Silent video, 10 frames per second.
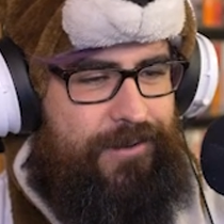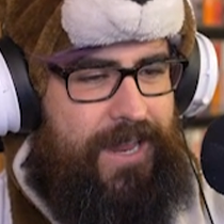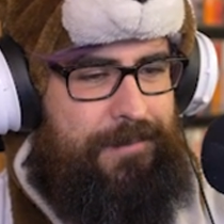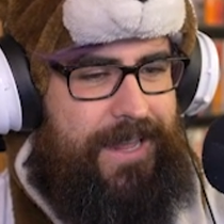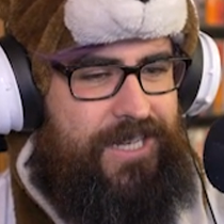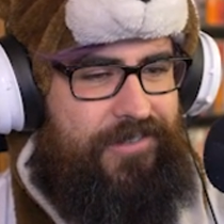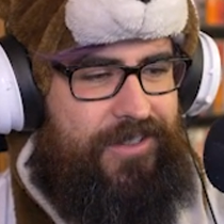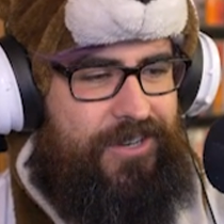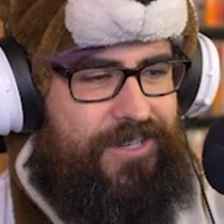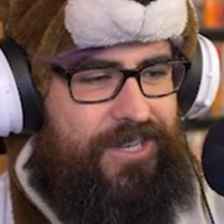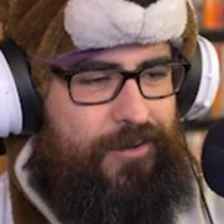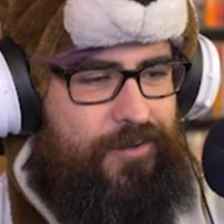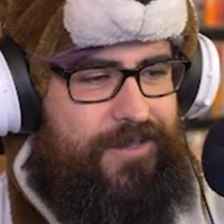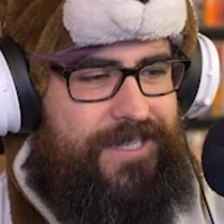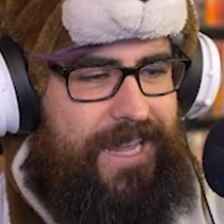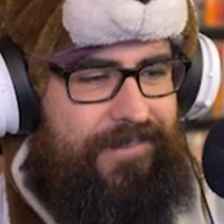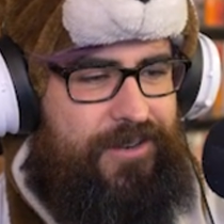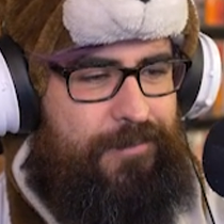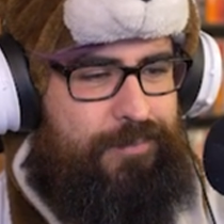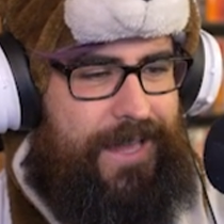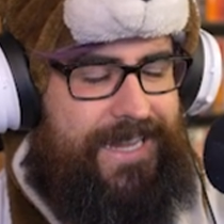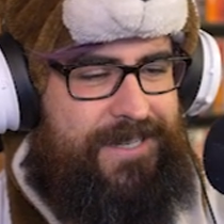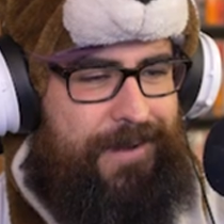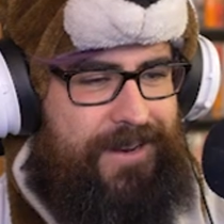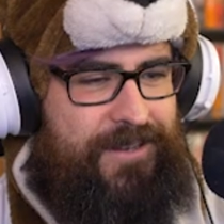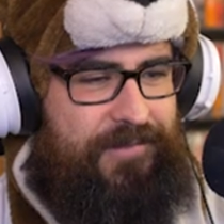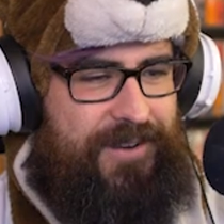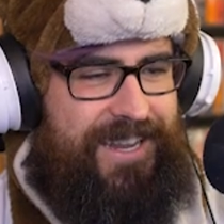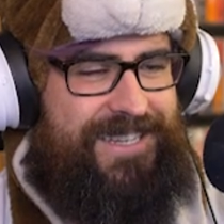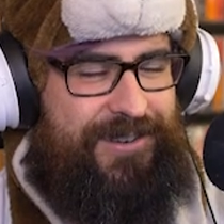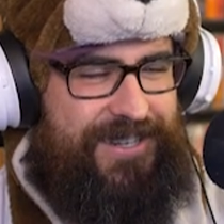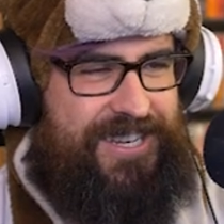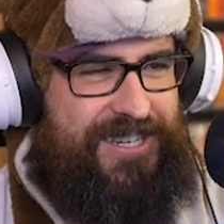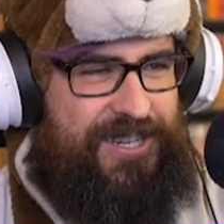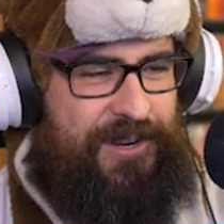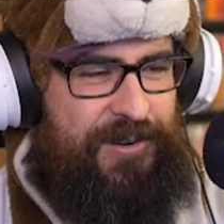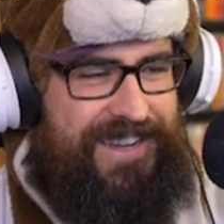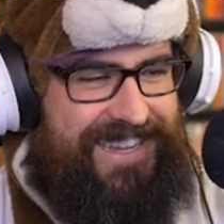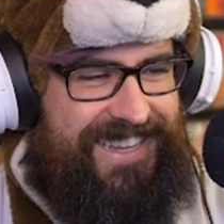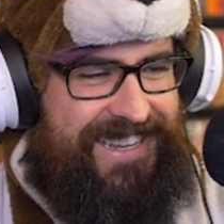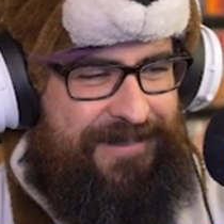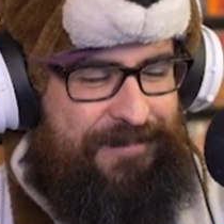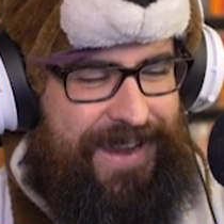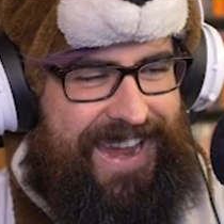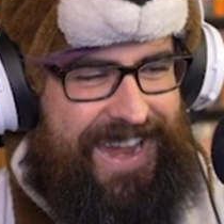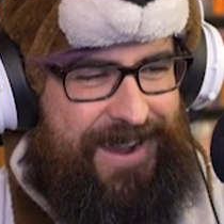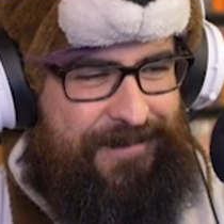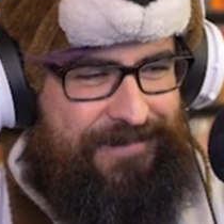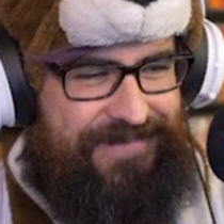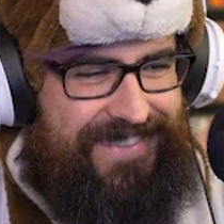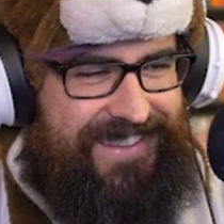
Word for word: do you name each of your little dudes after you blast them out into the into a tissue? Bam!